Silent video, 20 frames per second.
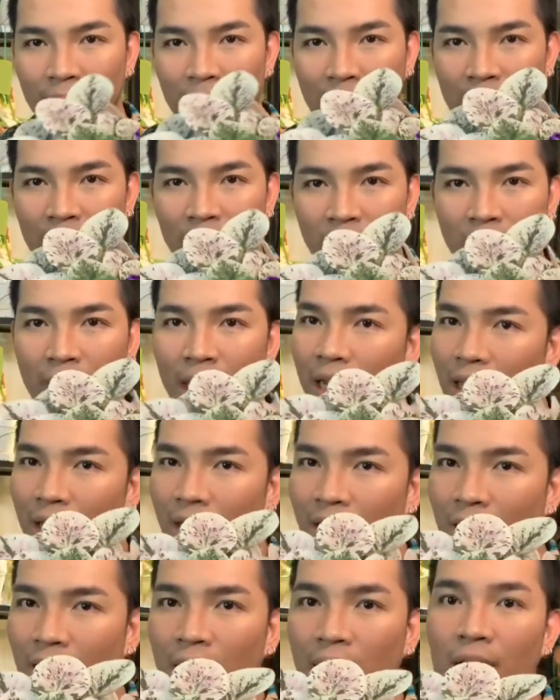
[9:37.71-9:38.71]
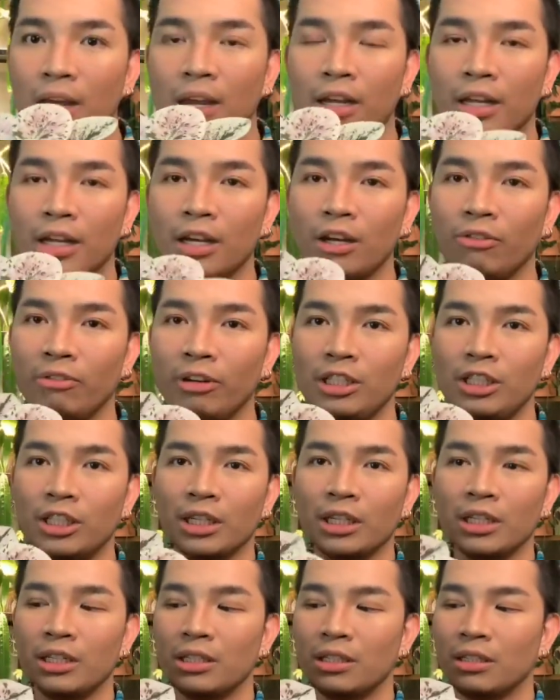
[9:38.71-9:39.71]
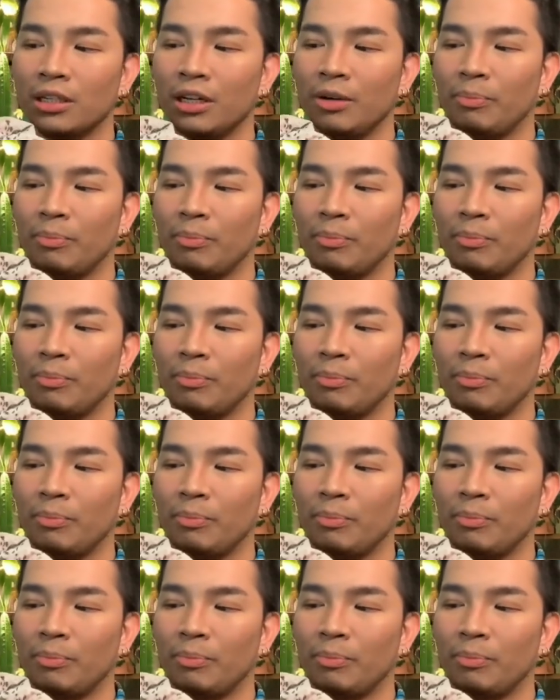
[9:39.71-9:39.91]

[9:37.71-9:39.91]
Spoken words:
By the way, could we just